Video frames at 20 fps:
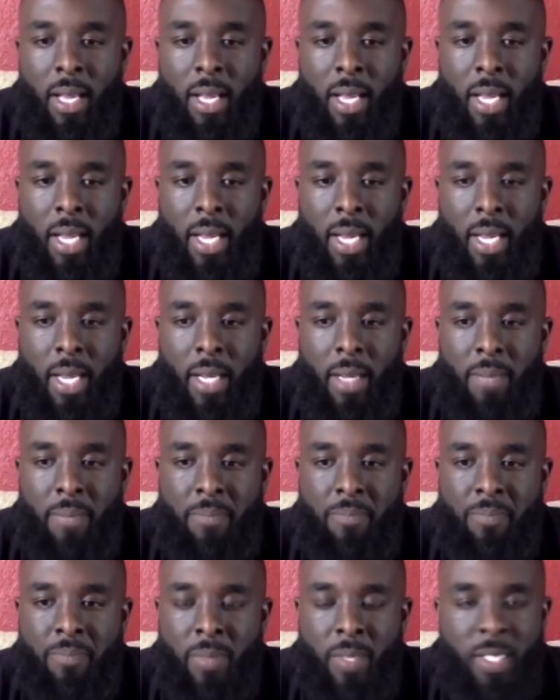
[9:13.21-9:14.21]
And
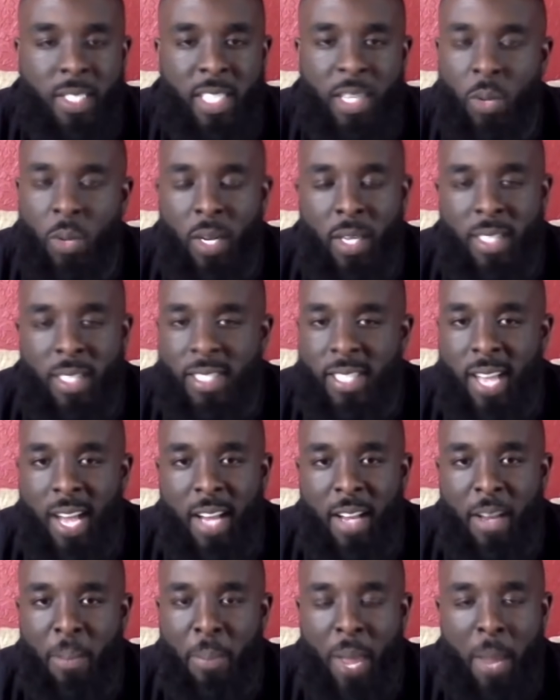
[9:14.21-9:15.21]
she wouldn't
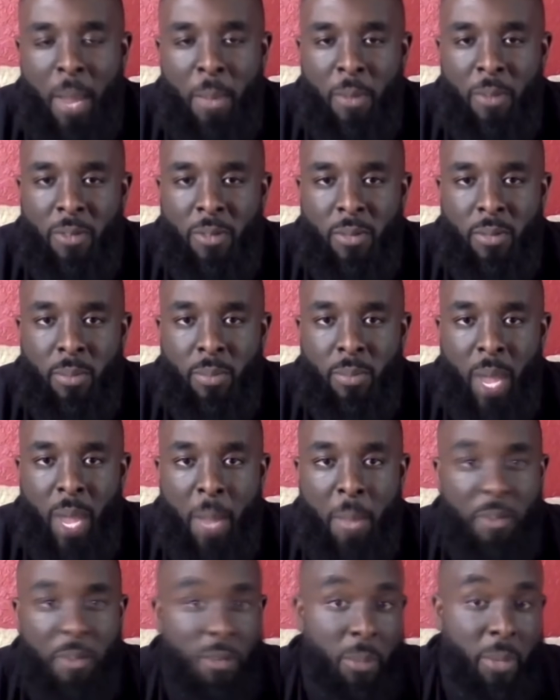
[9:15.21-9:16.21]
sign the
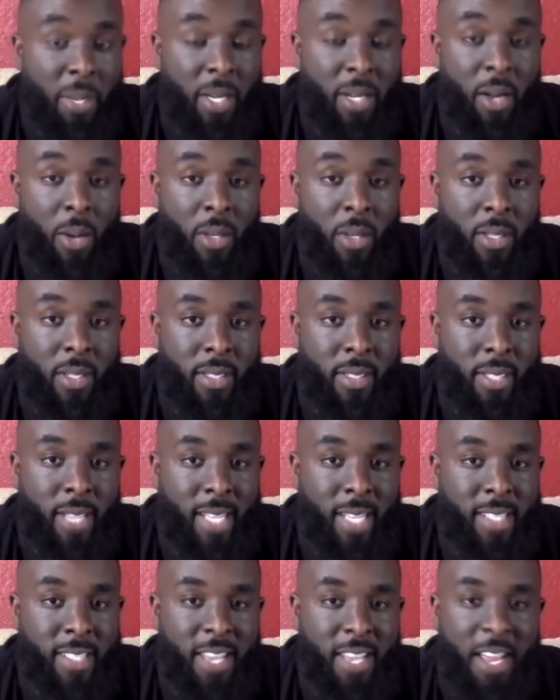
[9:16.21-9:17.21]
paper for me to go to
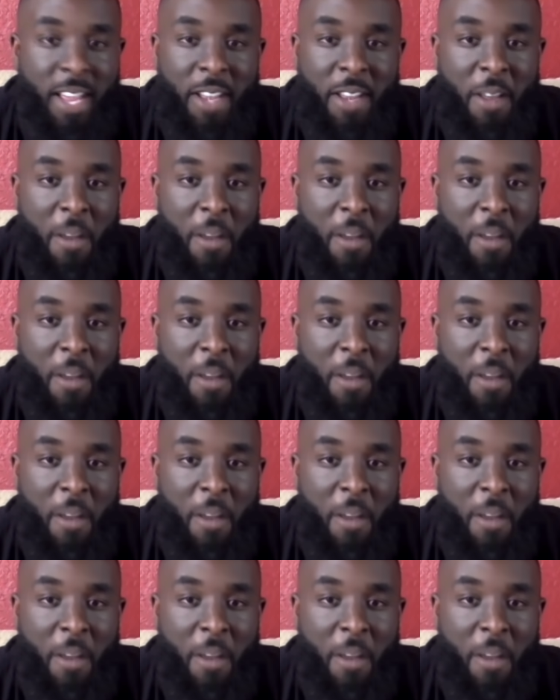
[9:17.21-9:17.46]
Texas A&M.